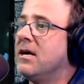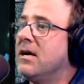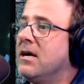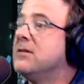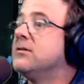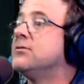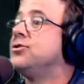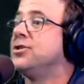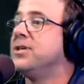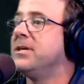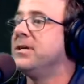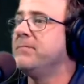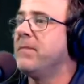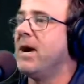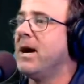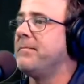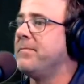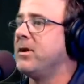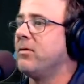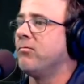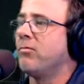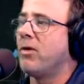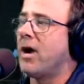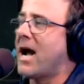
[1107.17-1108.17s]
she might
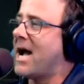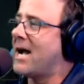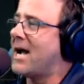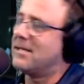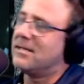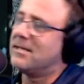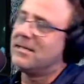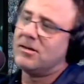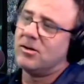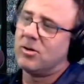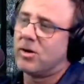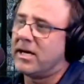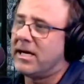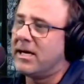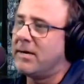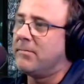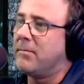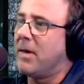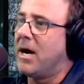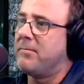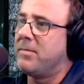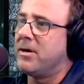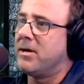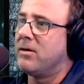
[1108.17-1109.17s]
be reacting or he
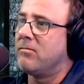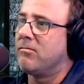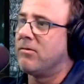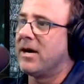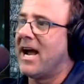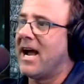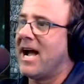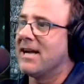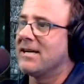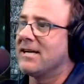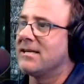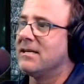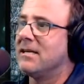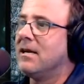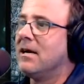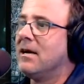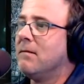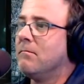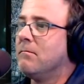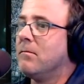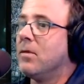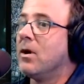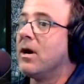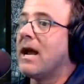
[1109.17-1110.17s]
might be reacting,
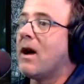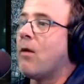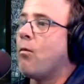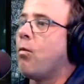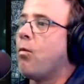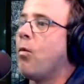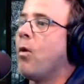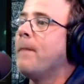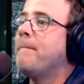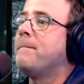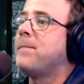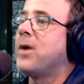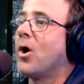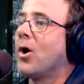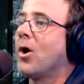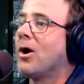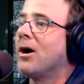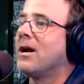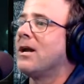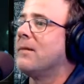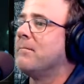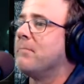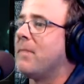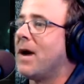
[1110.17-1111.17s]
but what
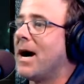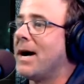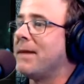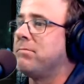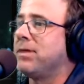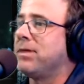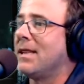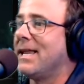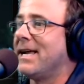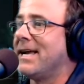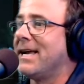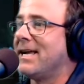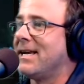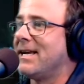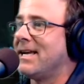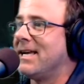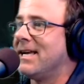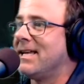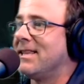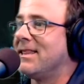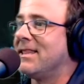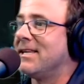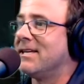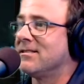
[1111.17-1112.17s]
part am I playing
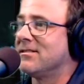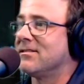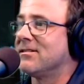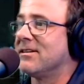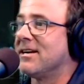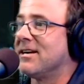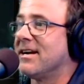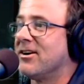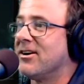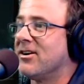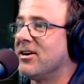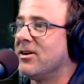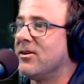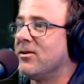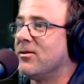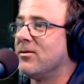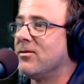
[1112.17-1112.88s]
in this scenario?